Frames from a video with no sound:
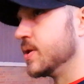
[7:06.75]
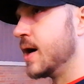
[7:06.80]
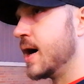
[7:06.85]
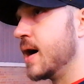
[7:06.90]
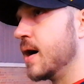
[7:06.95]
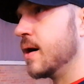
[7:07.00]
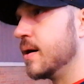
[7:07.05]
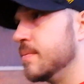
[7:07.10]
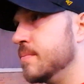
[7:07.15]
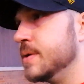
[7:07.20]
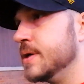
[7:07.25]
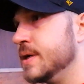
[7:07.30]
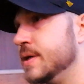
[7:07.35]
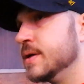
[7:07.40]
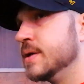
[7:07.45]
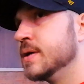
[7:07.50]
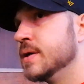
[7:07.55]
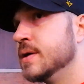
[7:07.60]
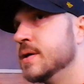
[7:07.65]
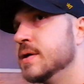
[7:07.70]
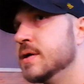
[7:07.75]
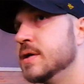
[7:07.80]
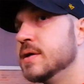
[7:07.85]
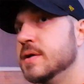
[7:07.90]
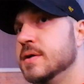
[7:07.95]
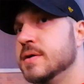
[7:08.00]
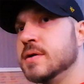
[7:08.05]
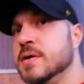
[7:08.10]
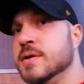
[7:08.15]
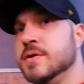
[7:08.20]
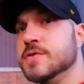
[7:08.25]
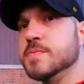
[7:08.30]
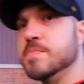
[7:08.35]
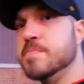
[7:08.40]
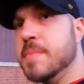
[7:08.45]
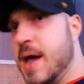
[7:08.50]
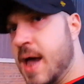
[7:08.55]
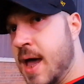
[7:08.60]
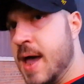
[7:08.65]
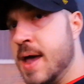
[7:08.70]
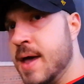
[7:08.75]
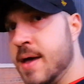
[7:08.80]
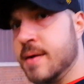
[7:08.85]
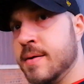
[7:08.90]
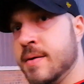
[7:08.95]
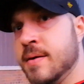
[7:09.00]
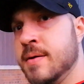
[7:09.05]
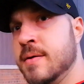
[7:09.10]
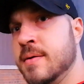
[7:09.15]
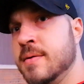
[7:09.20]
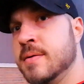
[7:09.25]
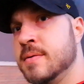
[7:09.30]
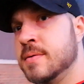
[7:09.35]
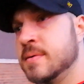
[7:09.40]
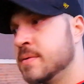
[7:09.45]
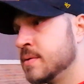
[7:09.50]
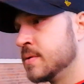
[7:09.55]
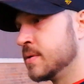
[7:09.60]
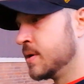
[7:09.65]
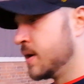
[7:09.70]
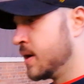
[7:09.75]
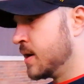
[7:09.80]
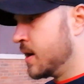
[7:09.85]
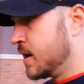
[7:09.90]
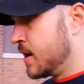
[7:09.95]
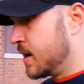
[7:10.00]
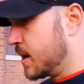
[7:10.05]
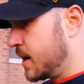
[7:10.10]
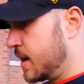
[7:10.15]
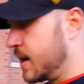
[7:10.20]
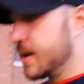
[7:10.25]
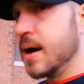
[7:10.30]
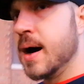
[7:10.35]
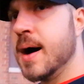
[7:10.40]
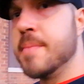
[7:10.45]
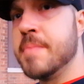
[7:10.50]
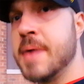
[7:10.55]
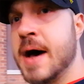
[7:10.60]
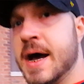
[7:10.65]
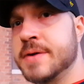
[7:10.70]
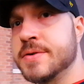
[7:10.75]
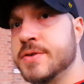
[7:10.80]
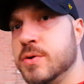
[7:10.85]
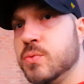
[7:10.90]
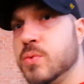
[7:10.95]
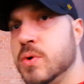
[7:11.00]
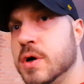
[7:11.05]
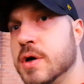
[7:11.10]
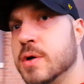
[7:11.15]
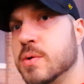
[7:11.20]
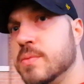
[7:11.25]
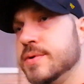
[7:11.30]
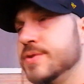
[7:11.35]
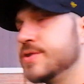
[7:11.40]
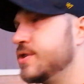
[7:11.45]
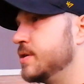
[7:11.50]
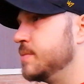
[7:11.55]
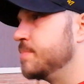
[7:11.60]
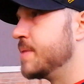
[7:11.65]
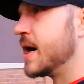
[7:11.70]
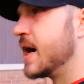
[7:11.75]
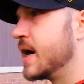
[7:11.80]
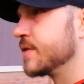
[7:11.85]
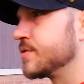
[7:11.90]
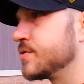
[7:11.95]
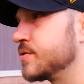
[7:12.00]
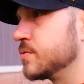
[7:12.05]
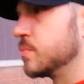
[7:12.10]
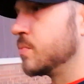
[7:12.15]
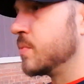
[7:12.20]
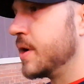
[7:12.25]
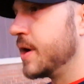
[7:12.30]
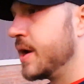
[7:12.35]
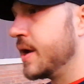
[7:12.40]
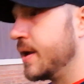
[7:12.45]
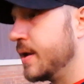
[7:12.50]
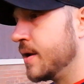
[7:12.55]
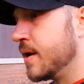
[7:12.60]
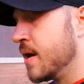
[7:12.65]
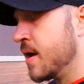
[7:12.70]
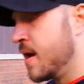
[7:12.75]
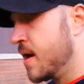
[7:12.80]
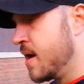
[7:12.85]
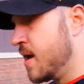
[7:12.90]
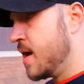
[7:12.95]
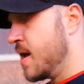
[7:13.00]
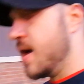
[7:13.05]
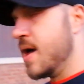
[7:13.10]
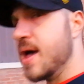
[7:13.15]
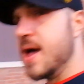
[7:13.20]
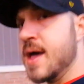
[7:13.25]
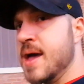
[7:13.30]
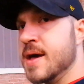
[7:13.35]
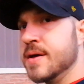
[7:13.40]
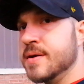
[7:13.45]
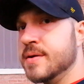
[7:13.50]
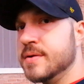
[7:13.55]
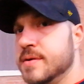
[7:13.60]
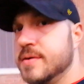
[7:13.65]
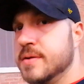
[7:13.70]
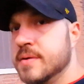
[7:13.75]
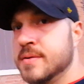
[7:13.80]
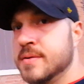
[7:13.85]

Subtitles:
eye on me. Because man, I got back to work when she passed away, and